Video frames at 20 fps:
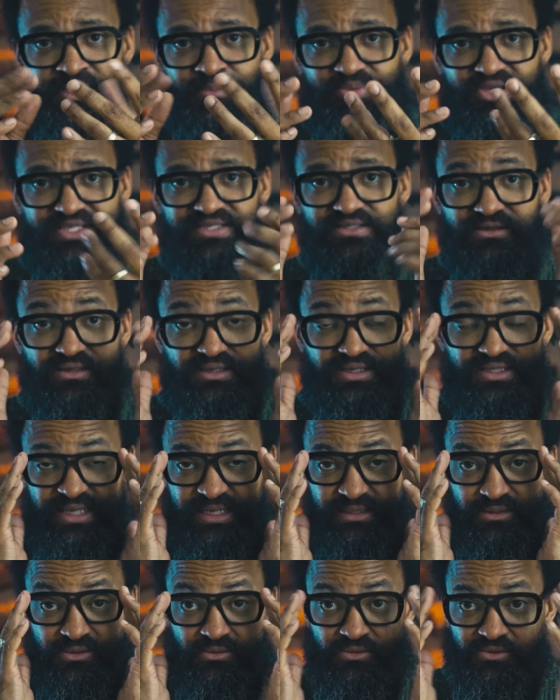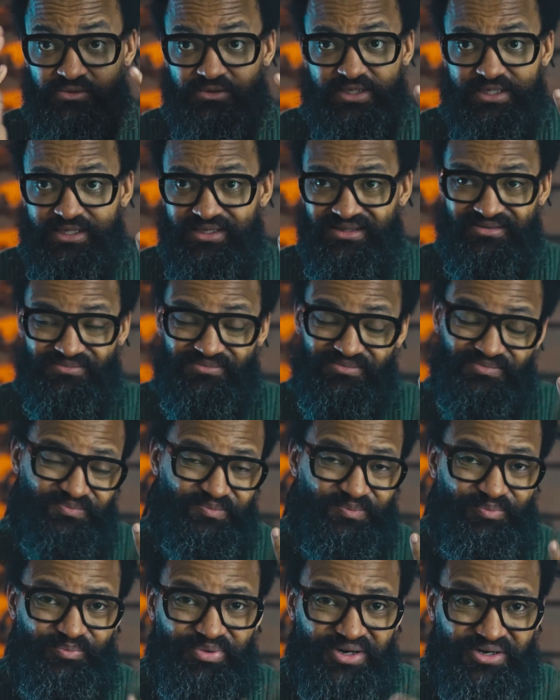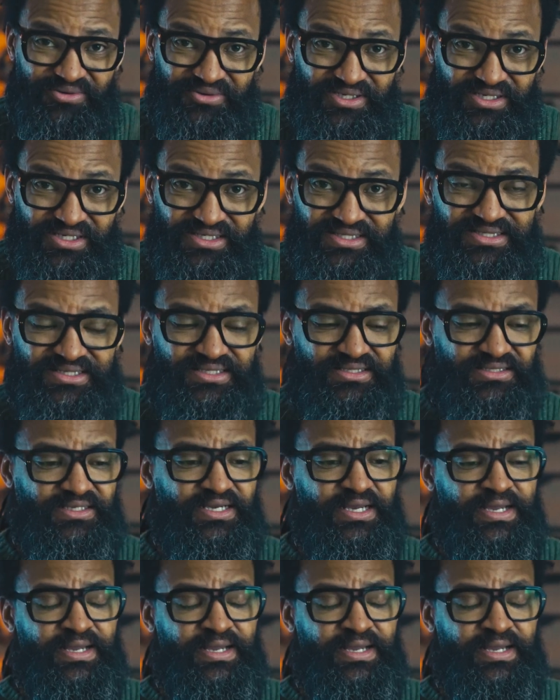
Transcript: pixel, and that you can barely see.